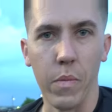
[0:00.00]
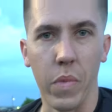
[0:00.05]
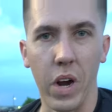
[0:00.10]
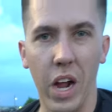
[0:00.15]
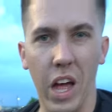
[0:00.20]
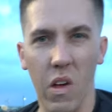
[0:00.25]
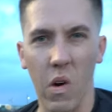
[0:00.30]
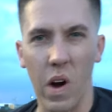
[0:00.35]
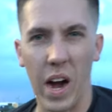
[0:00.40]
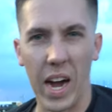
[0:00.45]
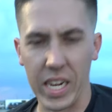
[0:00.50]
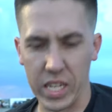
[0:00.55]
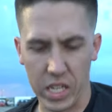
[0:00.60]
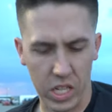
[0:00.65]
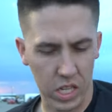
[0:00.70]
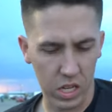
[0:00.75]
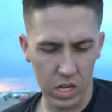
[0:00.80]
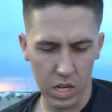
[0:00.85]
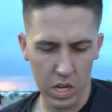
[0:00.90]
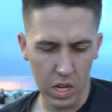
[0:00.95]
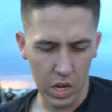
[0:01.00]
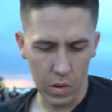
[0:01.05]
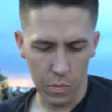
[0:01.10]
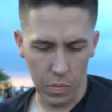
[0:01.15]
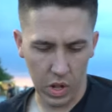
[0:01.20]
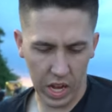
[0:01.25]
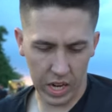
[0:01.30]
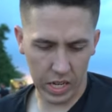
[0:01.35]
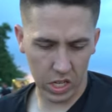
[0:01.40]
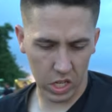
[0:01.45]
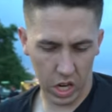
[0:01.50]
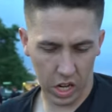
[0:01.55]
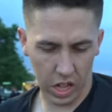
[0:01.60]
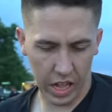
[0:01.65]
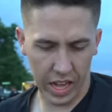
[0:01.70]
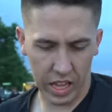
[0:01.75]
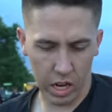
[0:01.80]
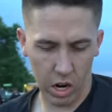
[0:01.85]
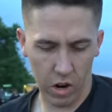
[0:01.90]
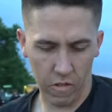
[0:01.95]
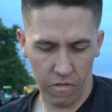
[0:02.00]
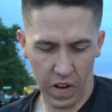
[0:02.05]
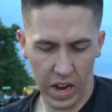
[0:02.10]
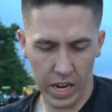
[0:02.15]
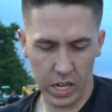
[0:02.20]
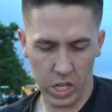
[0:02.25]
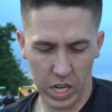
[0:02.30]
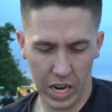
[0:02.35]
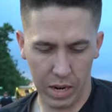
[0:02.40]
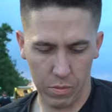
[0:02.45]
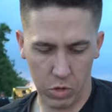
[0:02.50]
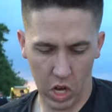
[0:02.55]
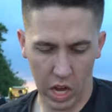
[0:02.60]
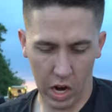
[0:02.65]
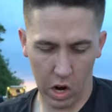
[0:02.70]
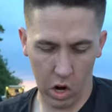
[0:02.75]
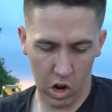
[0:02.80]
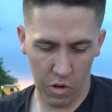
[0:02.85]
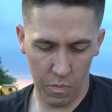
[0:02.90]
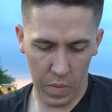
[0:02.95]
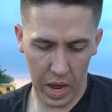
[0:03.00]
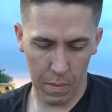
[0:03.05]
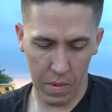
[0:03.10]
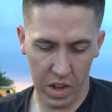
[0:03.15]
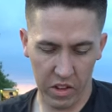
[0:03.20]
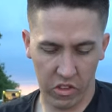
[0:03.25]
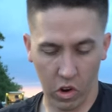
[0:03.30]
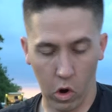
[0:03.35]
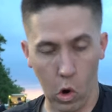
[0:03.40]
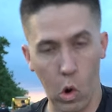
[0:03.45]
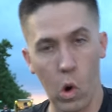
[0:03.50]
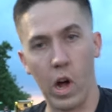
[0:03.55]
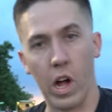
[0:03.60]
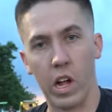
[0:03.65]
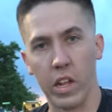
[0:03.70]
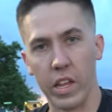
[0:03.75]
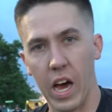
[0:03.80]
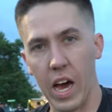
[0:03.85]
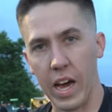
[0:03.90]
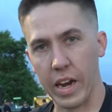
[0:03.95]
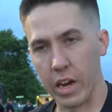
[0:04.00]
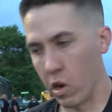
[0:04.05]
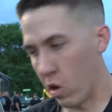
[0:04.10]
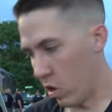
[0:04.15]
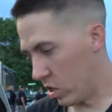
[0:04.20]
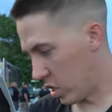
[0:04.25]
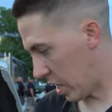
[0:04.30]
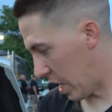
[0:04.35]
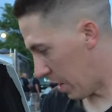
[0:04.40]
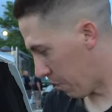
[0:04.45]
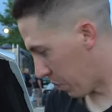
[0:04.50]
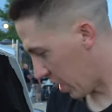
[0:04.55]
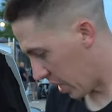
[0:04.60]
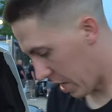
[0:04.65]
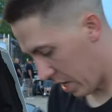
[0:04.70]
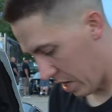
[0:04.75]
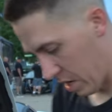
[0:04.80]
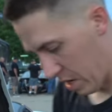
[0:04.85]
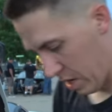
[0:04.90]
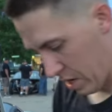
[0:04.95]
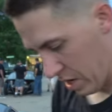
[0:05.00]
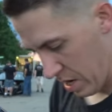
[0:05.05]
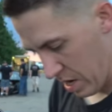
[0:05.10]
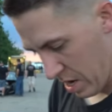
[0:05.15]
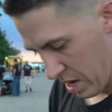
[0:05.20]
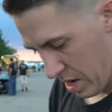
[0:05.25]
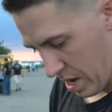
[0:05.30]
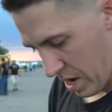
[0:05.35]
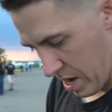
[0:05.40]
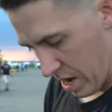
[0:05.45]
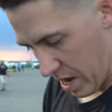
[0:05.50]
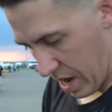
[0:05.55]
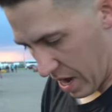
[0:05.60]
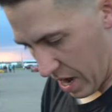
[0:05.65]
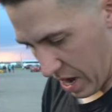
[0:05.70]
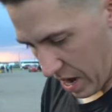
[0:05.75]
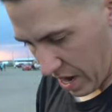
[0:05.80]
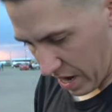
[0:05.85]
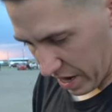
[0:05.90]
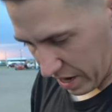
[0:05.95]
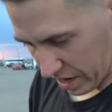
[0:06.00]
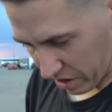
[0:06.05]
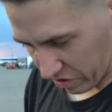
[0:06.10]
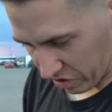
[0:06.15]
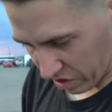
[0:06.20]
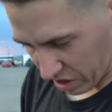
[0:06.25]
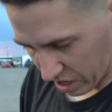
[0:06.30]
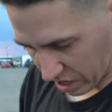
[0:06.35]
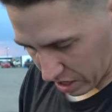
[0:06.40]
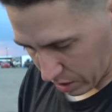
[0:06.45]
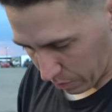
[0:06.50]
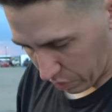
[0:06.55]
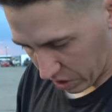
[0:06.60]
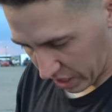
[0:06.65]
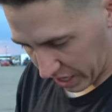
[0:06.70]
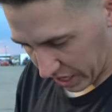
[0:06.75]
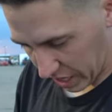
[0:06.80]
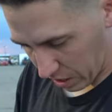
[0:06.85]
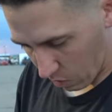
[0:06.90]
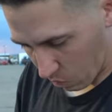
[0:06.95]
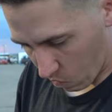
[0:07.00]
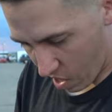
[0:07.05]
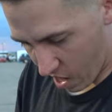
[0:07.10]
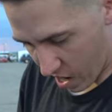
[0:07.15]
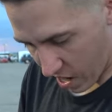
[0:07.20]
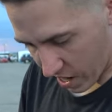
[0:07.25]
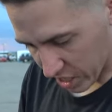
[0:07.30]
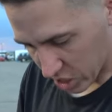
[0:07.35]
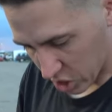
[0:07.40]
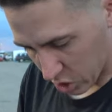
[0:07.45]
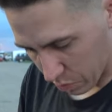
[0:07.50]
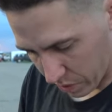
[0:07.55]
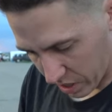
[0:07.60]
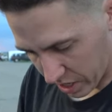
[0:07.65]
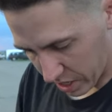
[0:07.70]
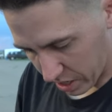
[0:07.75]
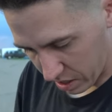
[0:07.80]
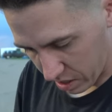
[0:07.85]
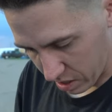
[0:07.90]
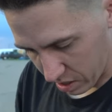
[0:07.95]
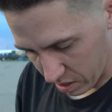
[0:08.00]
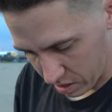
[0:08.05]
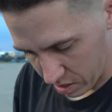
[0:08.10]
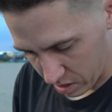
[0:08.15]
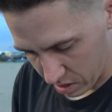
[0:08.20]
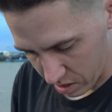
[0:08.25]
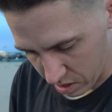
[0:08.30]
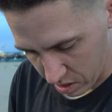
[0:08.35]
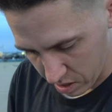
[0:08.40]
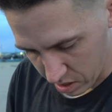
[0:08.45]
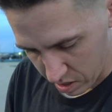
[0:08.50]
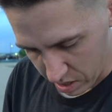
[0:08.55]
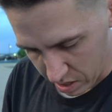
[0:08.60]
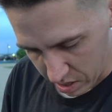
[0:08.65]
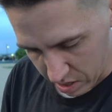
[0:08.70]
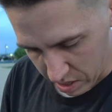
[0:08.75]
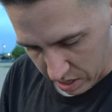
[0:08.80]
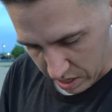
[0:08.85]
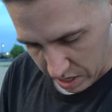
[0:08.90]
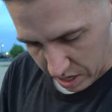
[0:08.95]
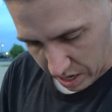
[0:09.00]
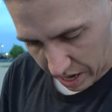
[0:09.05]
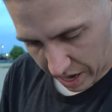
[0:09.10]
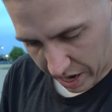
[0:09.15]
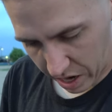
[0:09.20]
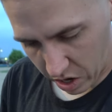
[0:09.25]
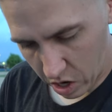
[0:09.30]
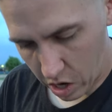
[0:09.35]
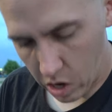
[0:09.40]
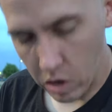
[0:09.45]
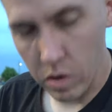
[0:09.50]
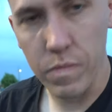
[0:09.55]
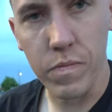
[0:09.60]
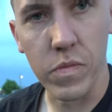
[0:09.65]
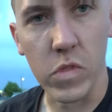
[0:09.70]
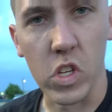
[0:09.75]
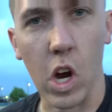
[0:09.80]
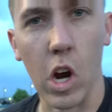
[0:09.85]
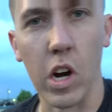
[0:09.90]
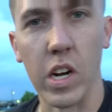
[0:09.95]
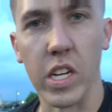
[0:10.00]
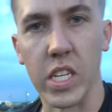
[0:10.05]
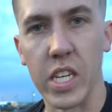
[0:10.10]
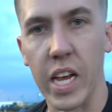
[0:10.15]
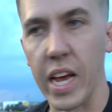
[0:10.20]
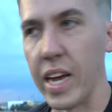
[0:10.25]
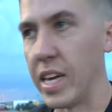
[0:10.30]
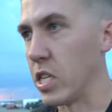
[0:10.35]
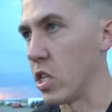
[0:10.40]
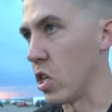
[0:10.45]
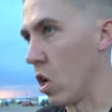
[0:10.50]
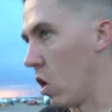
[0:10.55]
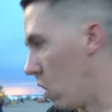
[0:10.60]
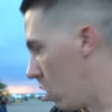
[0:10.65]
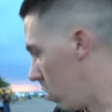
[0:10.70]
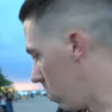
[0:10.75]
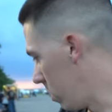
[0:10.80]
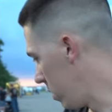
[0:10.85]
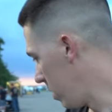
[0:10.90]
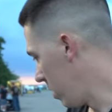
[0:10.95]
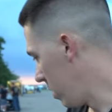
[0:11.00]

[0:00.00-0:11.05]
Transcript: but otherwise, plugs look like they're in fine shape, so I don't know, maybe it's a coil not doing something. Uh, it doesn't look completely washed, but I don't know. It's hard to say. So